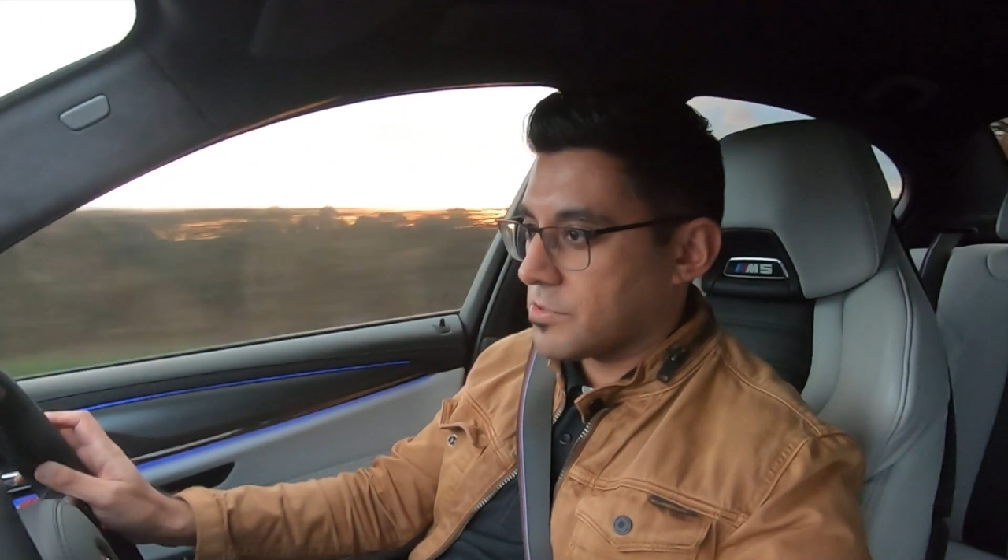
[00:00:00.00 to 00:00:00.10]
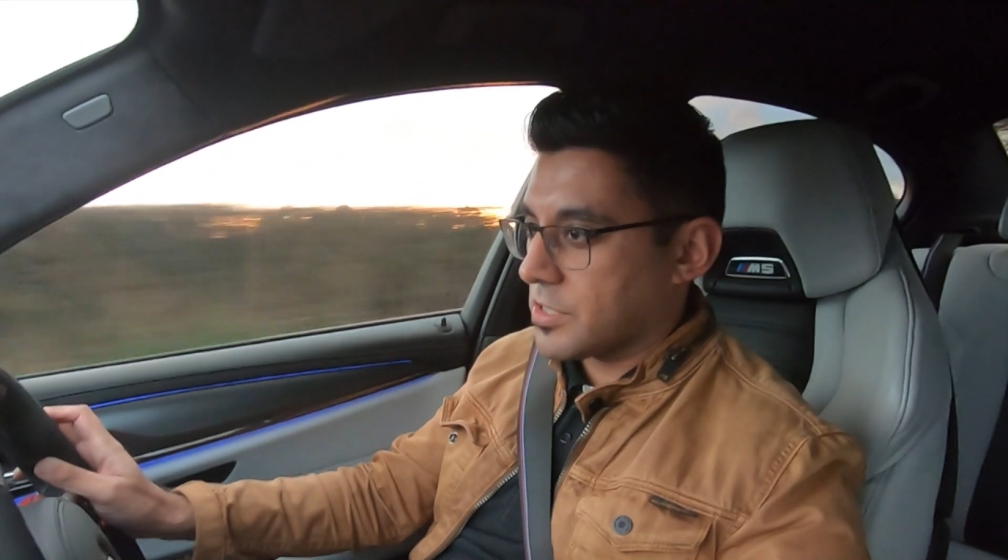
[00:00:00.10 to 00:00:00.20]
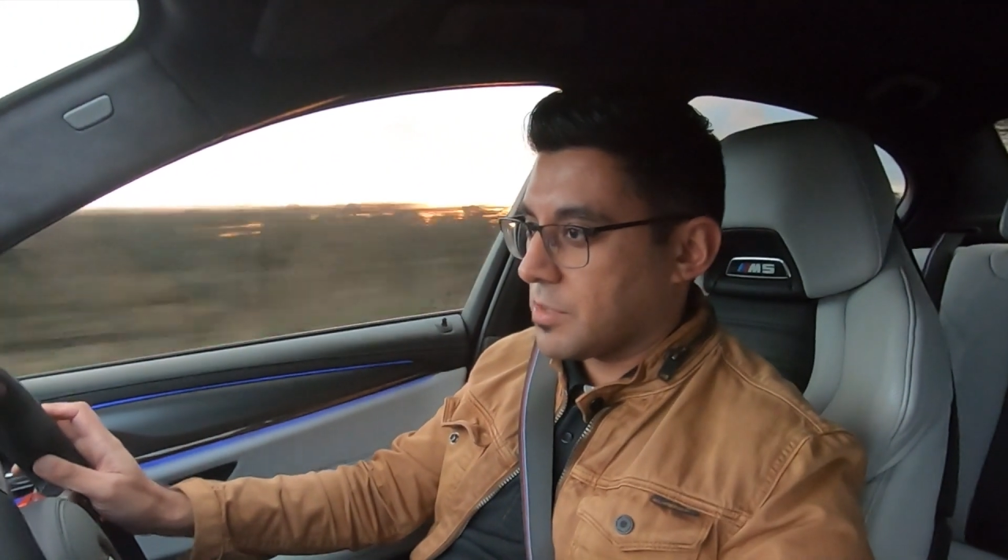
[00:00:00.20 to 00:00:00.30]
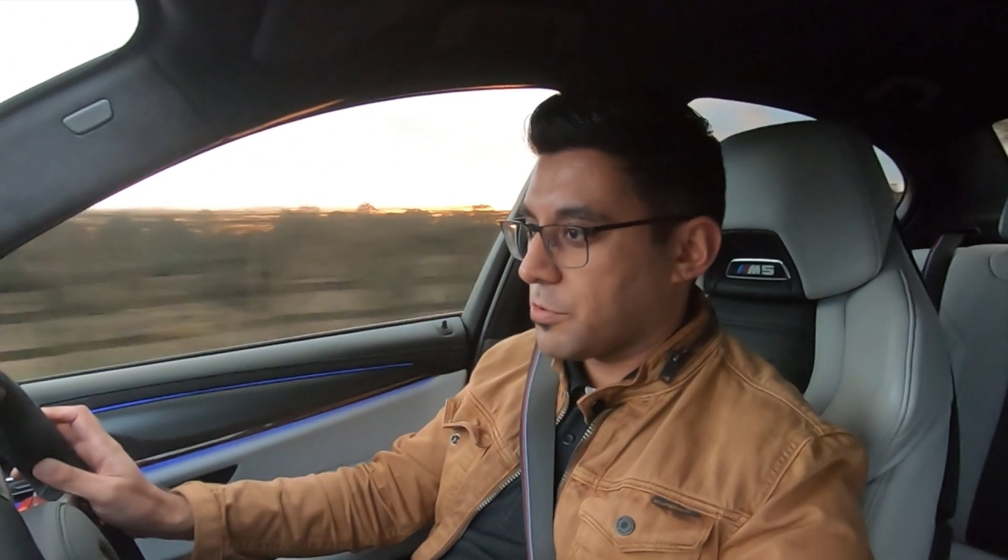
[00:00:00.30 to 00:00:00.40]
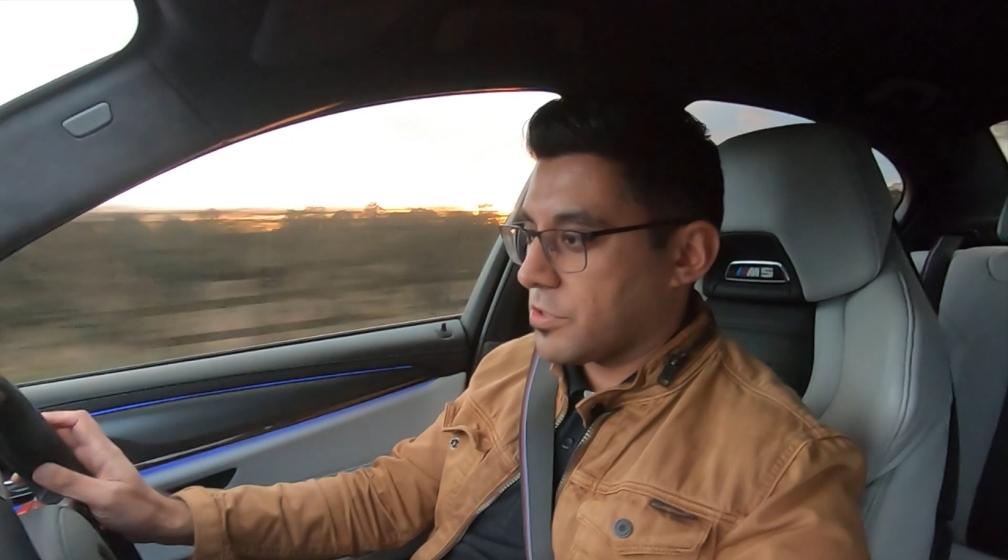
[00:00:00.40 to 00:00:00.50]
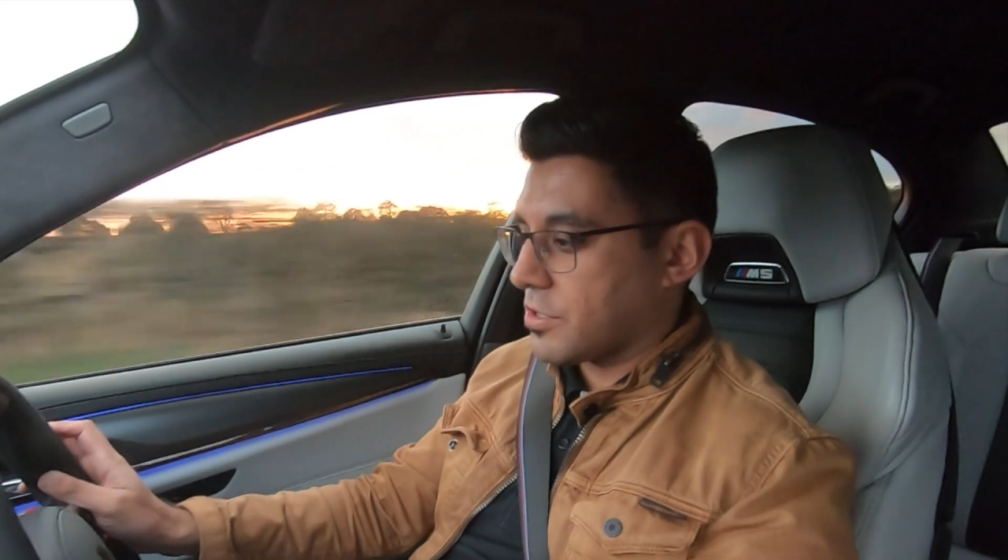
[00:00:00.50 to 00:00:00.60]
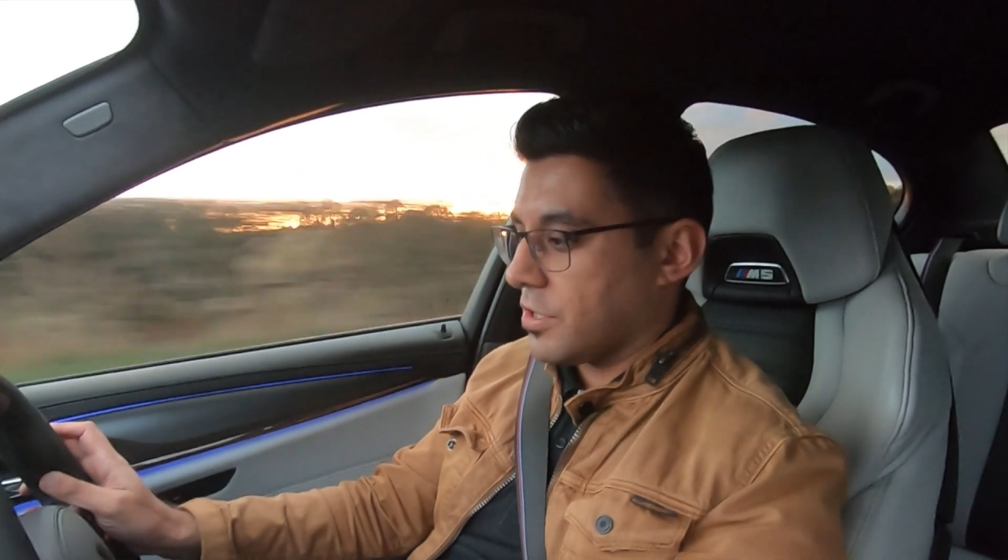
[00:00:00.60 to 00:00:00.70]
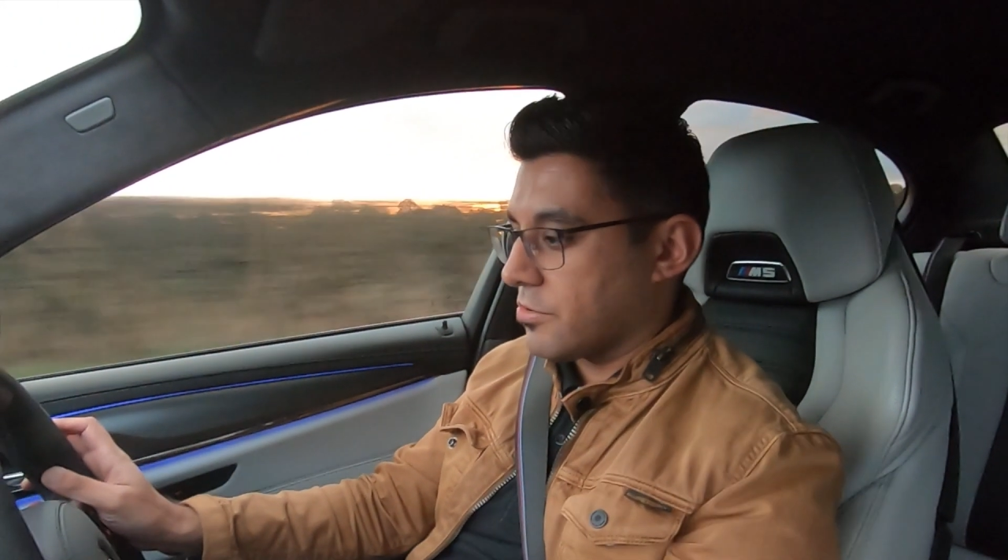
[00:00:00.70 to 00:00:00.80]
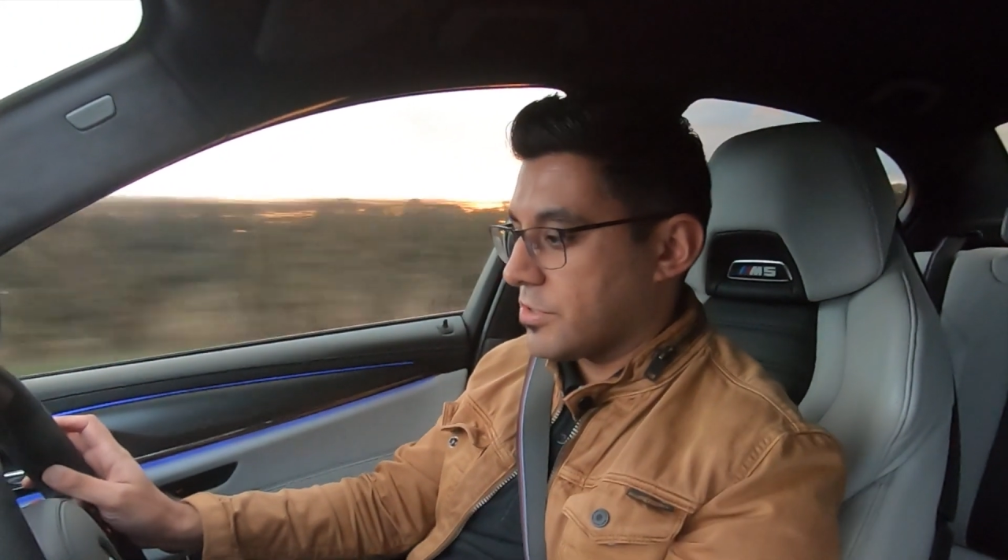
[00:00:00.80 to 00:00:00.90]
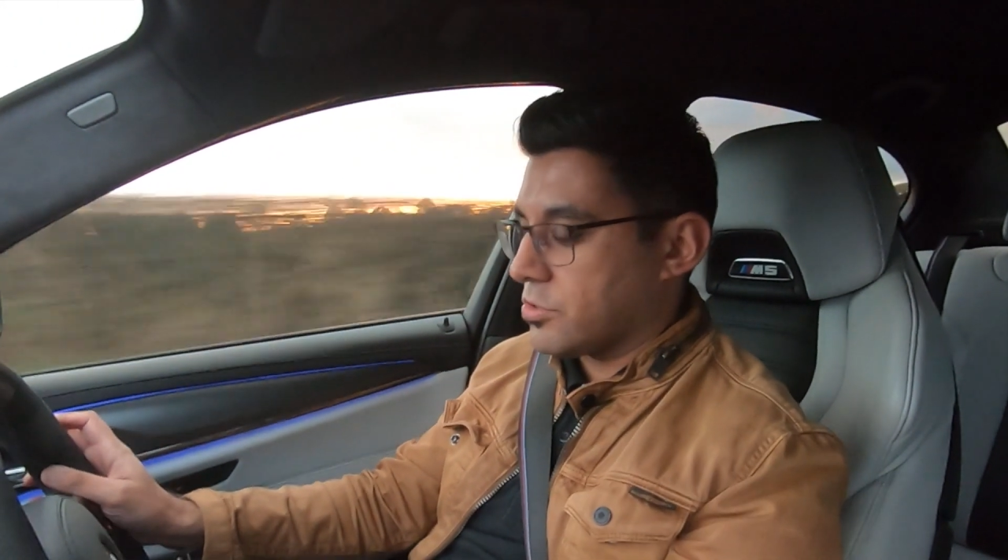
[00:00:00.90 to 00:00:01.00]
just going to put the
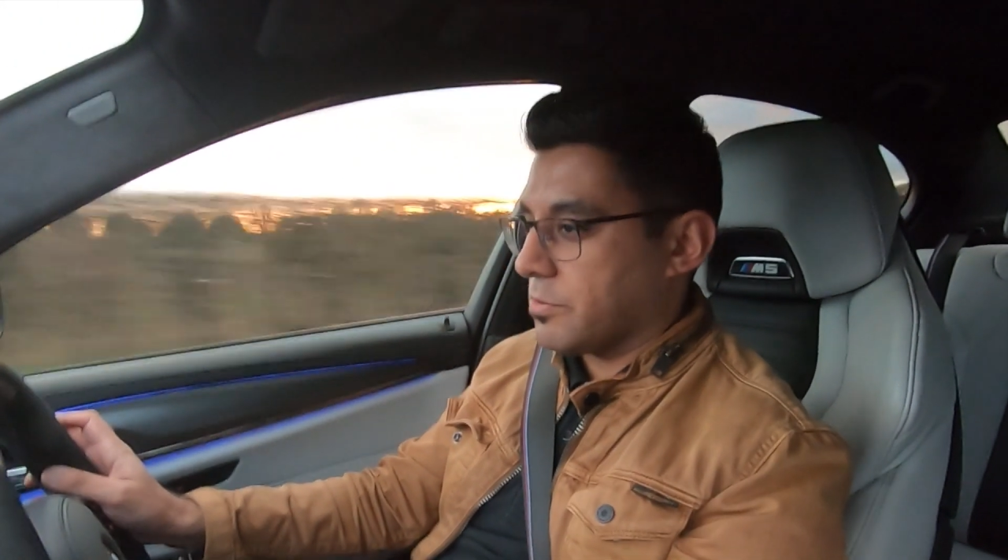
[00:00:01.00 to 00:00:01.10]
car into